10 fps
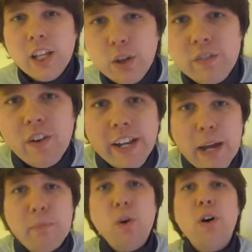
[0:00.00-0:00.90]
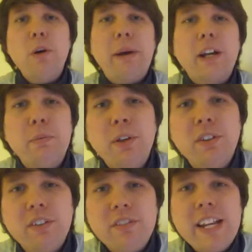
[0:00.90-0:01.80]
You can find out more about
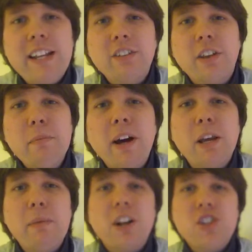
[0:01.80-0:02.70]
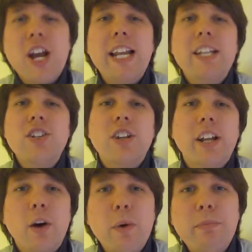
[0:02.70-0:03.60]
Community of Readers and the Monkey Bar Challenge at
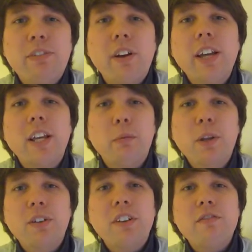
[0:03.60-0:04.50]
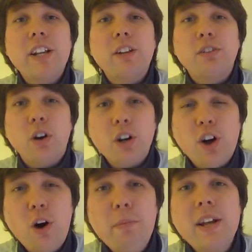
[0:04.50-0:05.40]
our website,
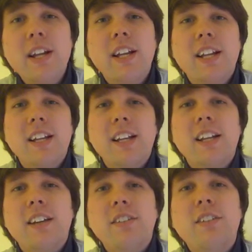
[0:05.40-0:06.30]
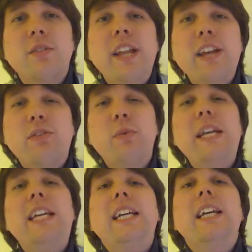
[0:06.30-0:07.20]
communityofreaders.com. Till next
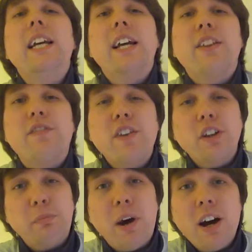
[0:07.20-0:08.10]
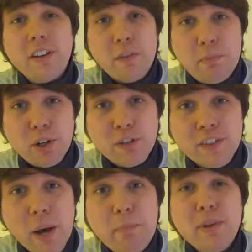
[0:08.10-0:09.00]
week, the first part of the Book of
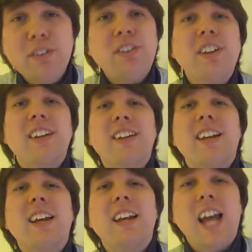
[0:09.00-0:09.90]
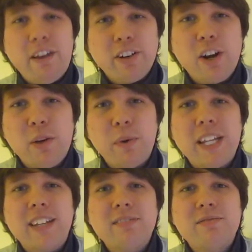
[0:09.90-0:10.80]
Numbers. Have a great
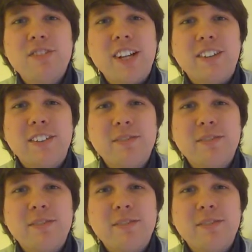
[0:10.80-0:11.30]
week. Cheers.